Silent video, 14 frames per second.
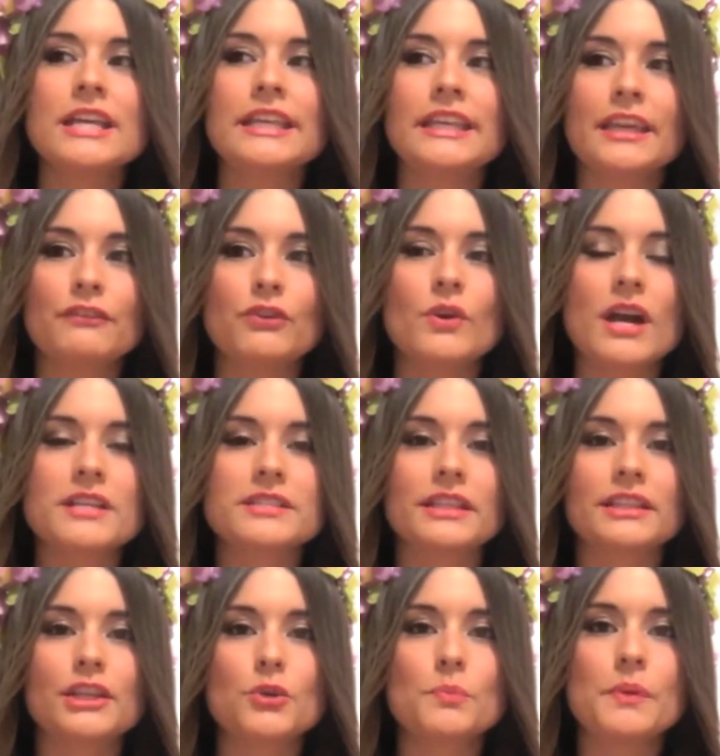give you guys a
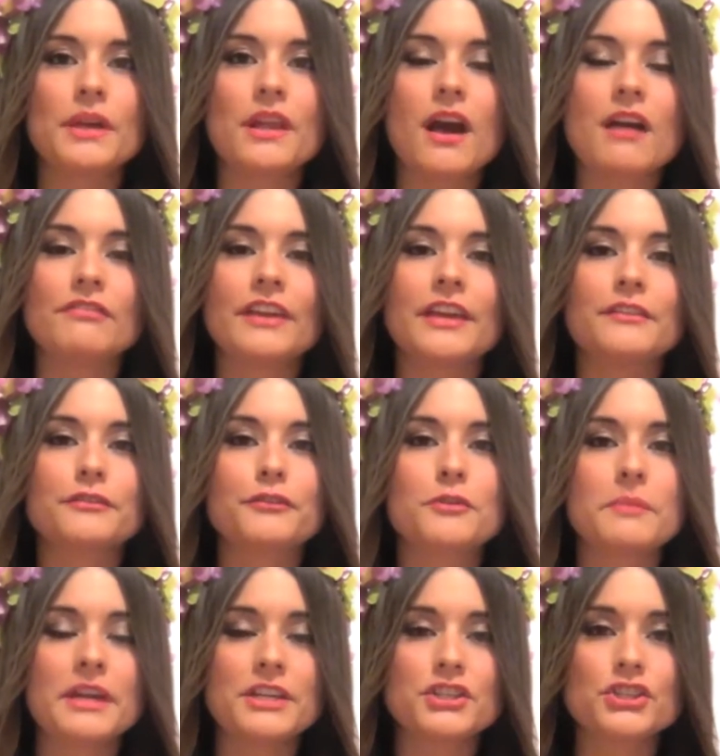little bit of
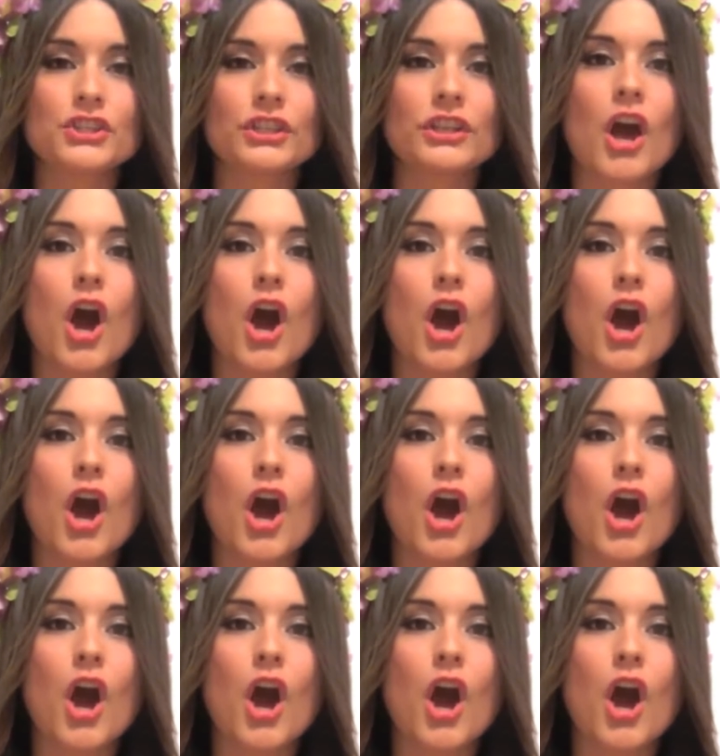information